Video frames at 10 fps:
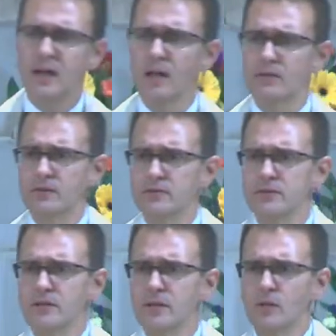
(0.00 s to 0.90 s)
others
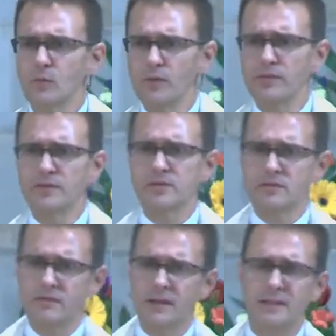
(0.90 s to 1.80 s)
with the
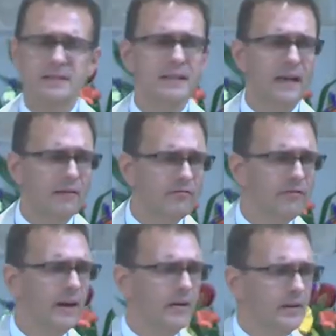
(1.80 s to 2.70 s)
civility and
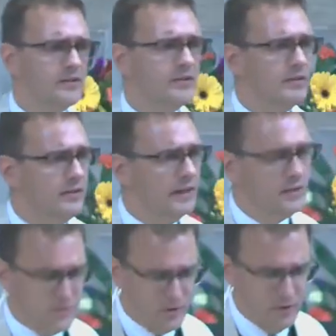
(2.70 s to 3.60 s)
fairness they
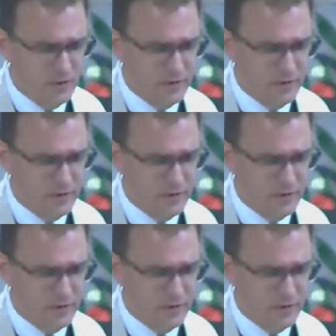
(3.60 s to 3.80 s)
deserve.